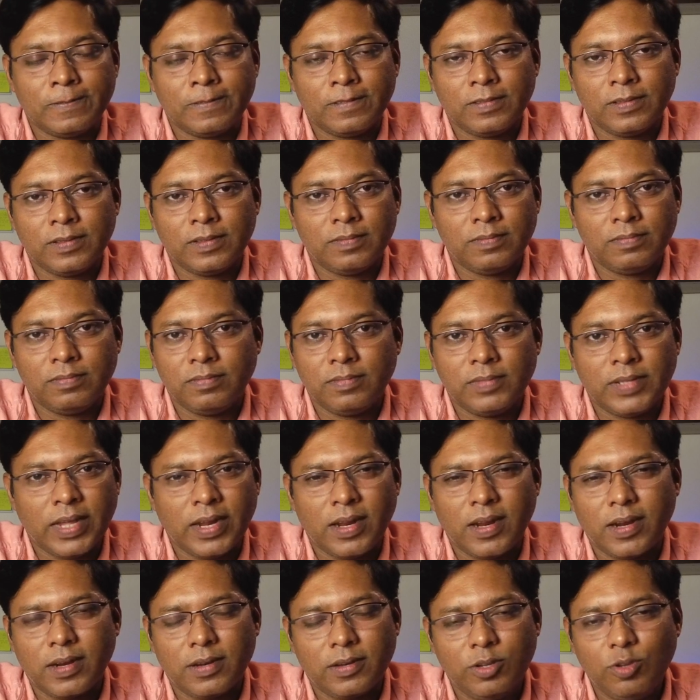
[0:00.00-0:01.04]
there
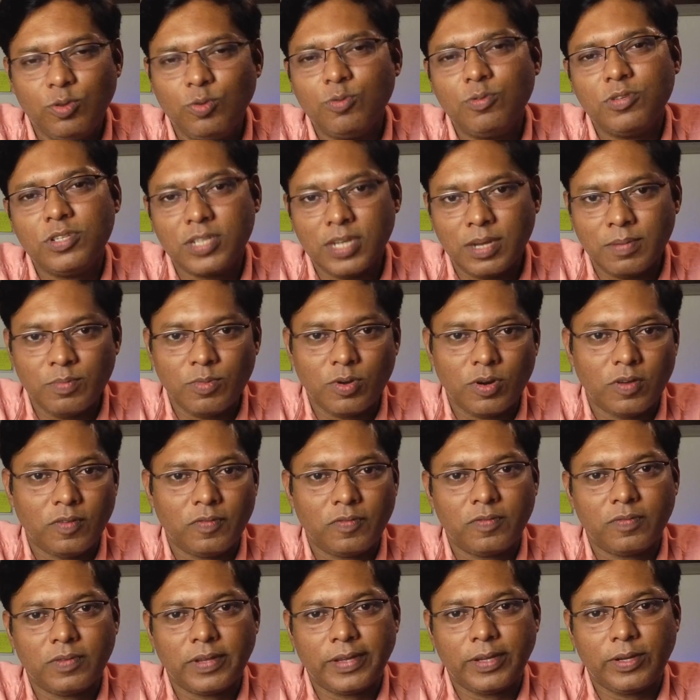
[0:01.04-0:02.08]
are huge number
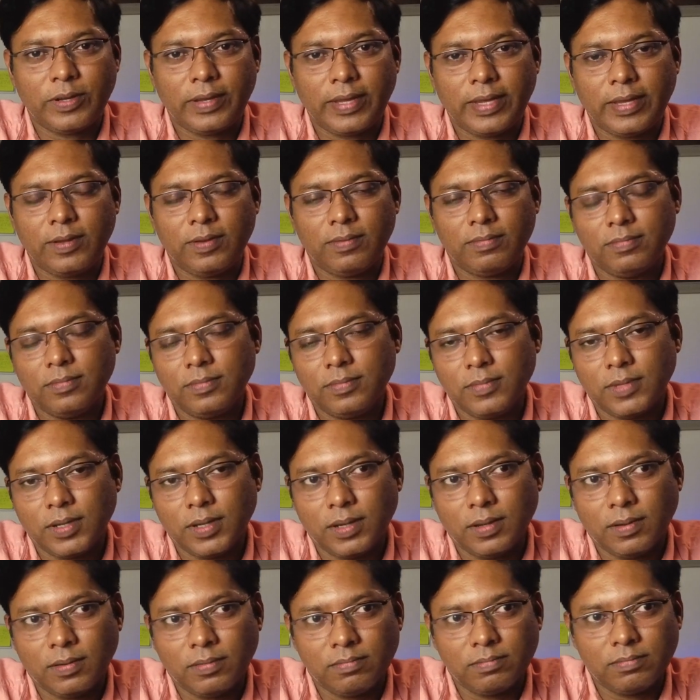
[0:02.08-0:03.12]
of
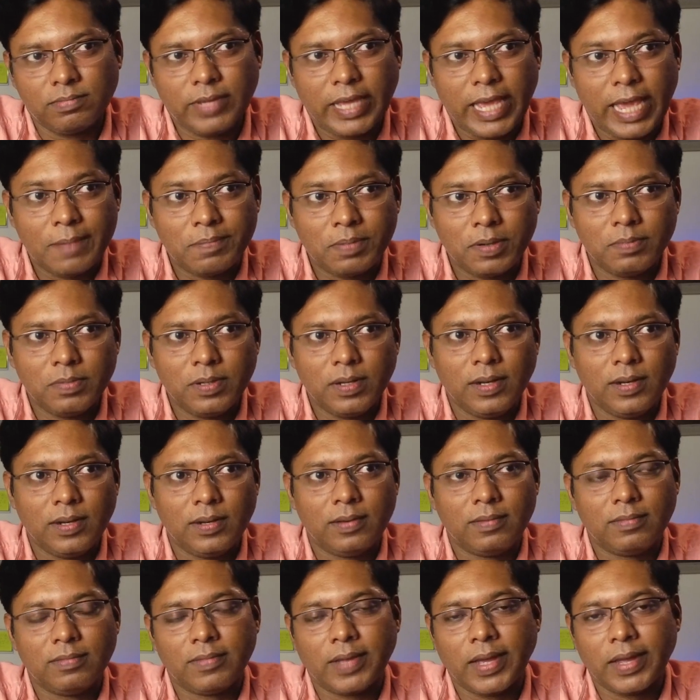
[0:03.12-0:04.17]
capable
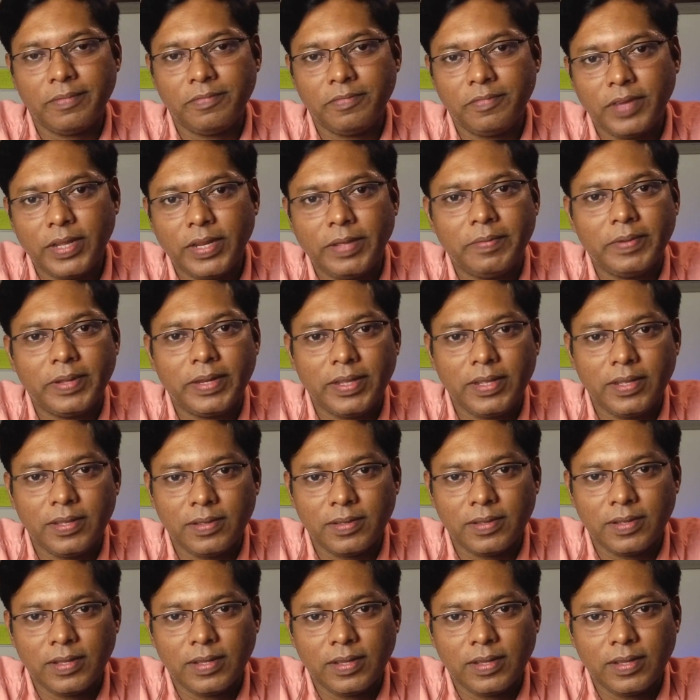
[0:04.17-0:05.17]
and very